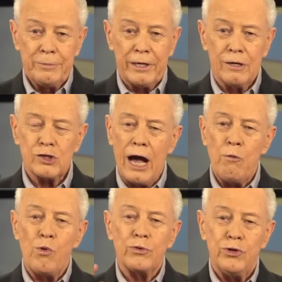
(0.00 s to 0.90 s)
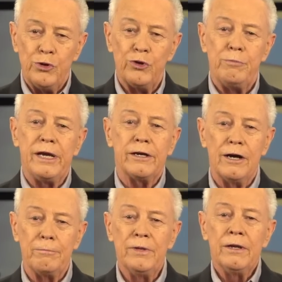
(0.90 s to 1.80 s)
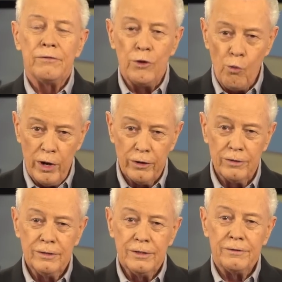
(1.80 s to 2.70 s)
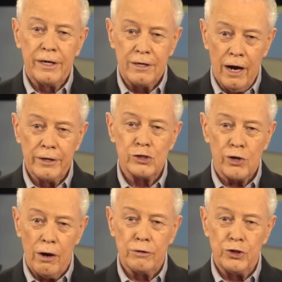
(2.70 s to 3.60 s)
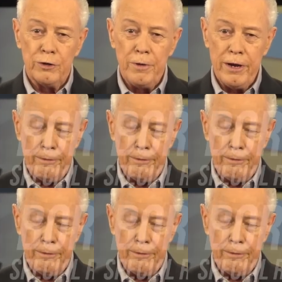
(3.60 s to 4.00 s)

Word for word: because I want you to become the winner that God has called you to be.